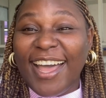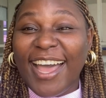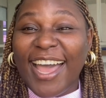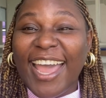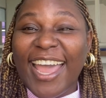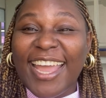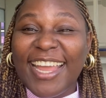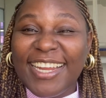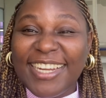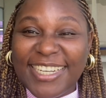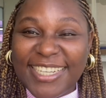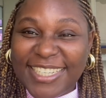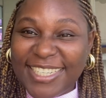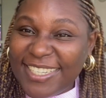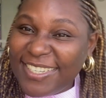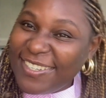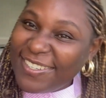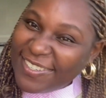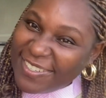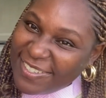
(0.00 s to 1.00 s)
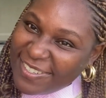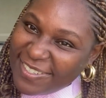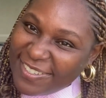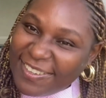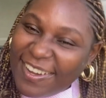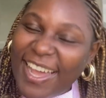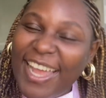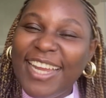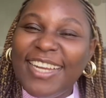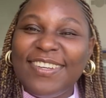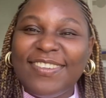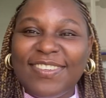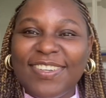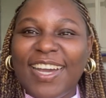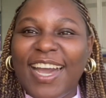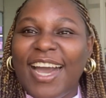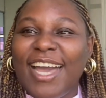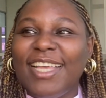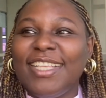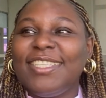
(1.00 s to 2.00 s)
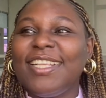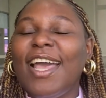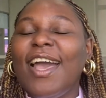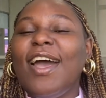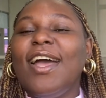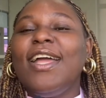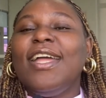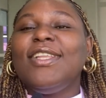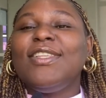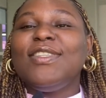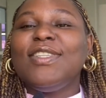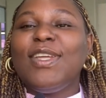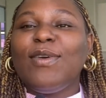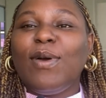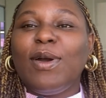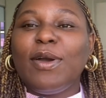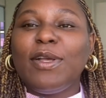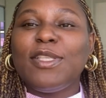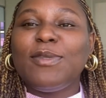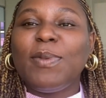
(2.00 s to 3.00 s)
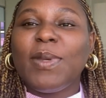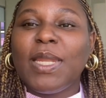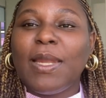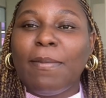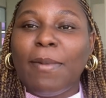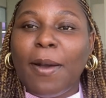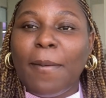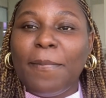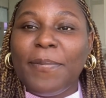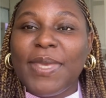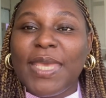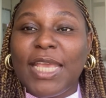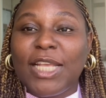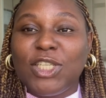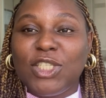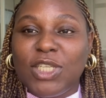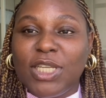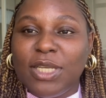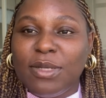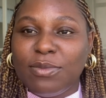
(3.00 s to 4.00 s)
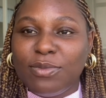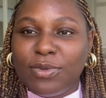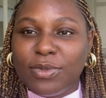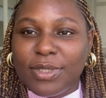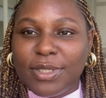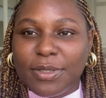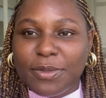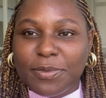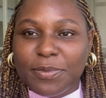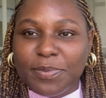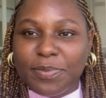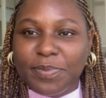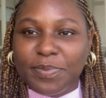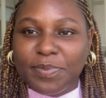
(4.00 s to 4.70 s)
I know, guys. Today, we're going to be speaking about PhD in Brazil.